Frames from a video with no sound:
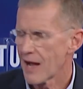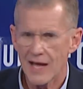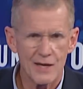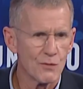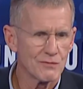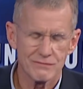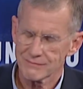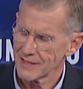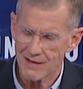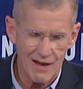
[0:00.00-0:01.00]
I didn't,
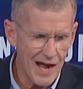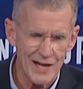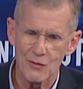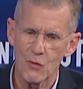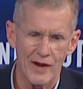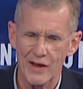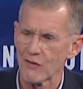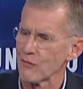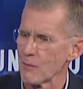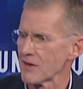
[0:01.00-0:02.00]
you know, I didn't want to hear from